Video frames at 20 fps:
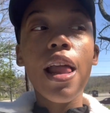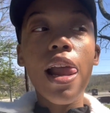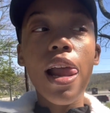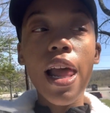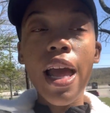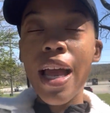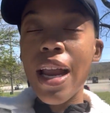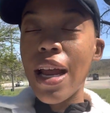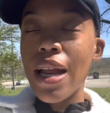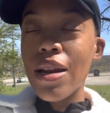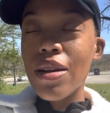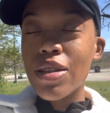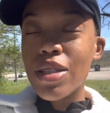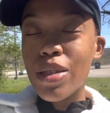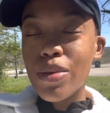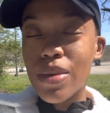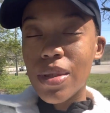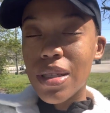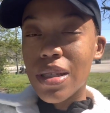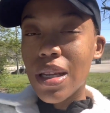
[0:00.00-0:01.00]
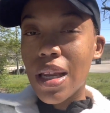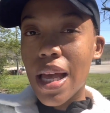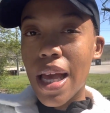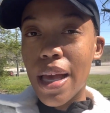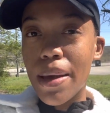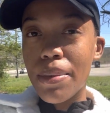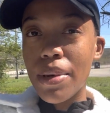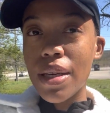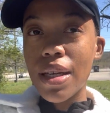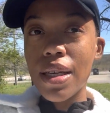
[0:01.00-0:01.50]
And I know she wasn't
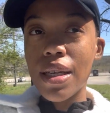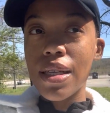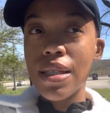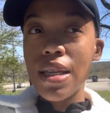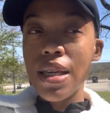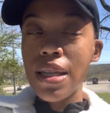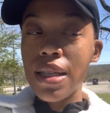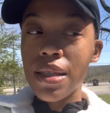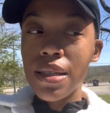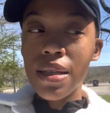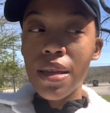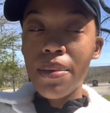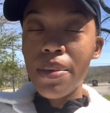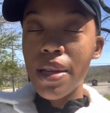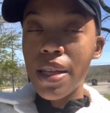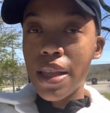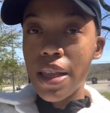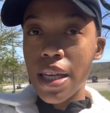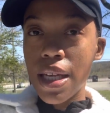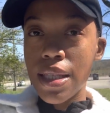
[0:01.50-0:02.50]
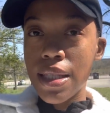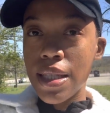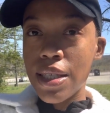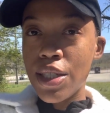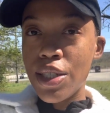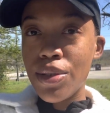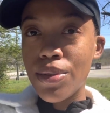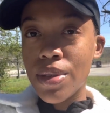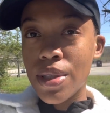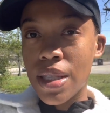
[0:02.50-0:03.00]
lying because some of the things that
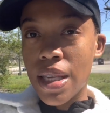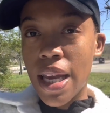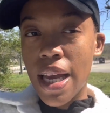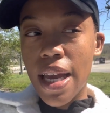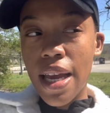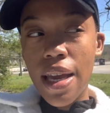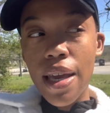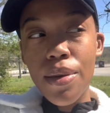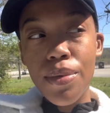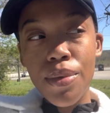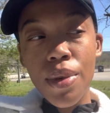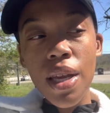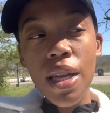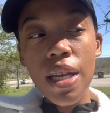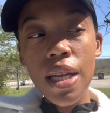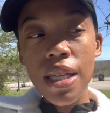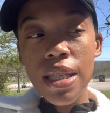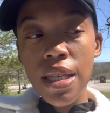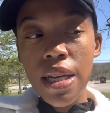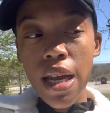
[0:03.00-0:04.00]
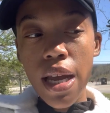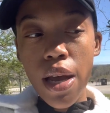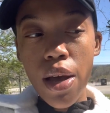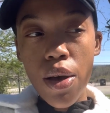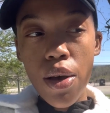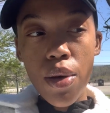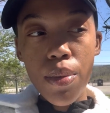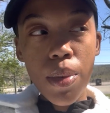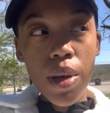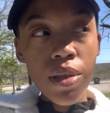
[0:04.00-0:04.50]
she was saying, he does it at
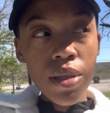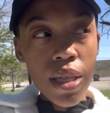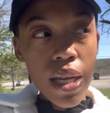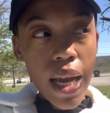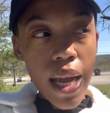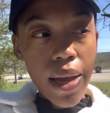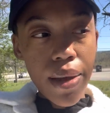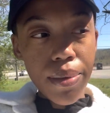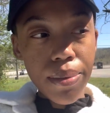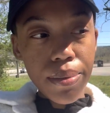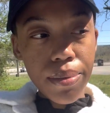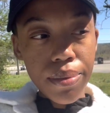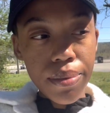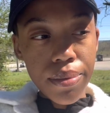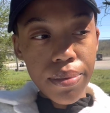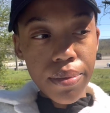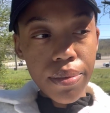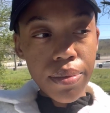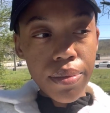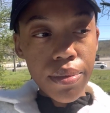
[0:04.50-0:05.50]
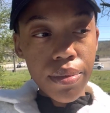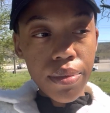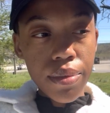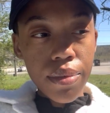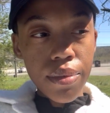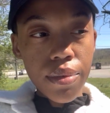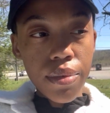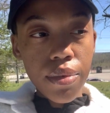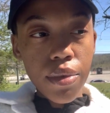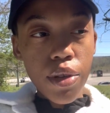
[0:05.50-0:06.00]
home. Go sit down.
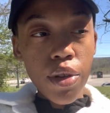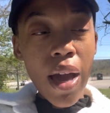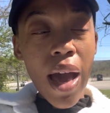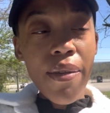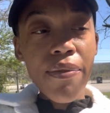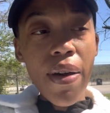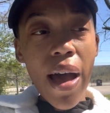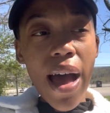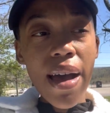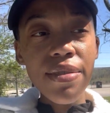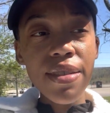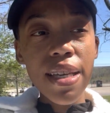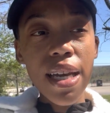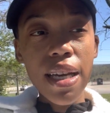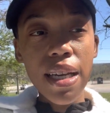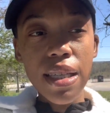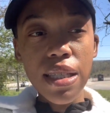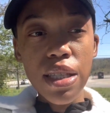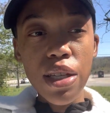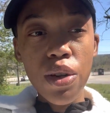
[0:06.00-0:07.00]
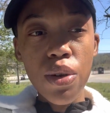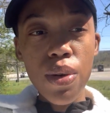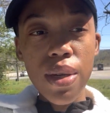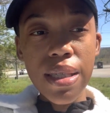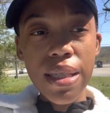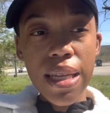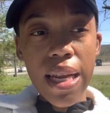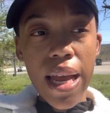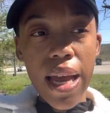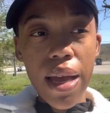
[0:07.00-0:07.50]
You got 5 seconds to go and
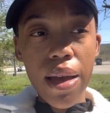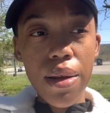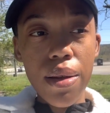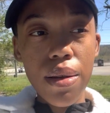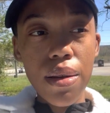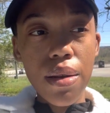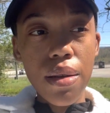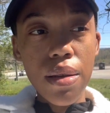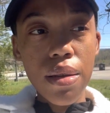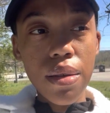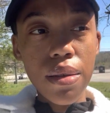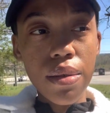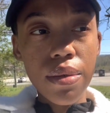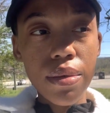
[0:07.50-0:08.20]
sit down.